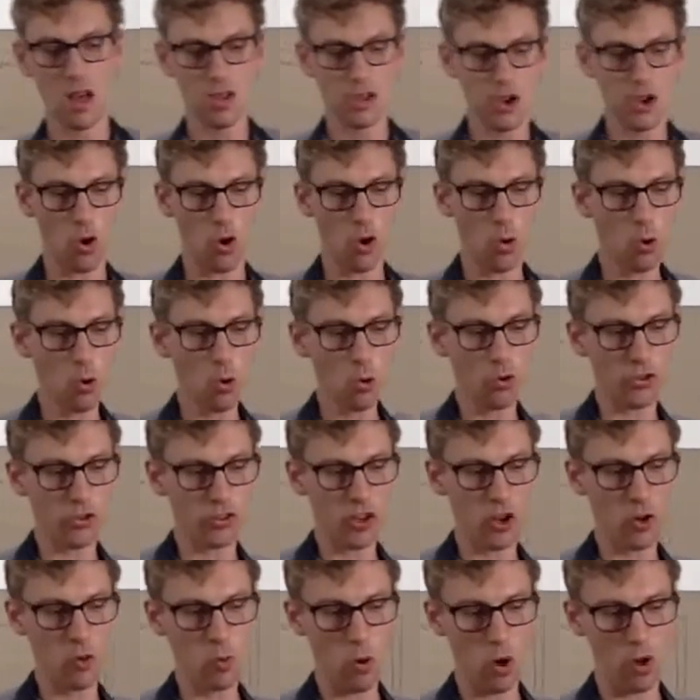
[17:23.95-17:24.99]
You
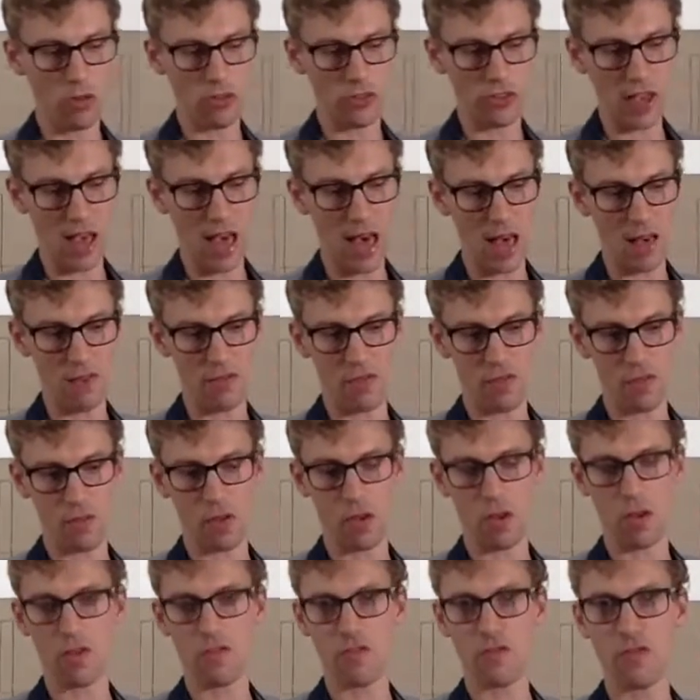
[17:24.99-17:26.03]
also want to have
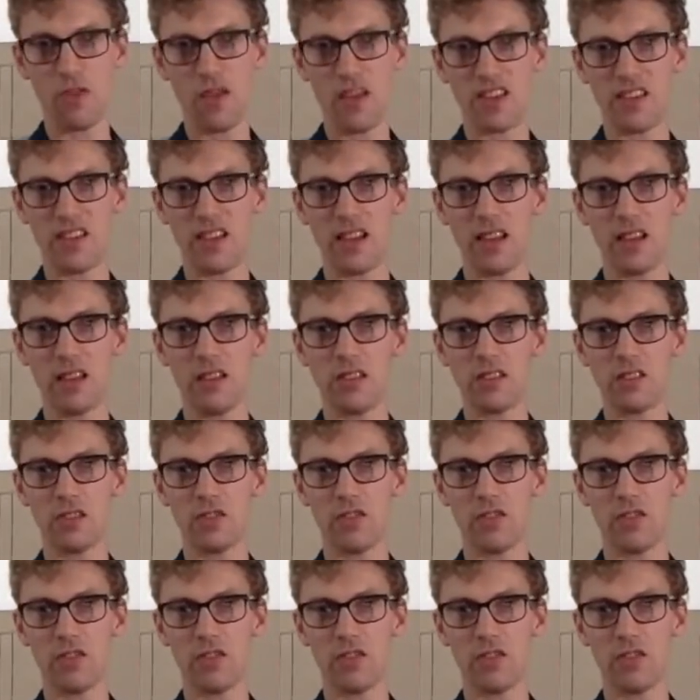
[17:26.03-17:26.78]
fittings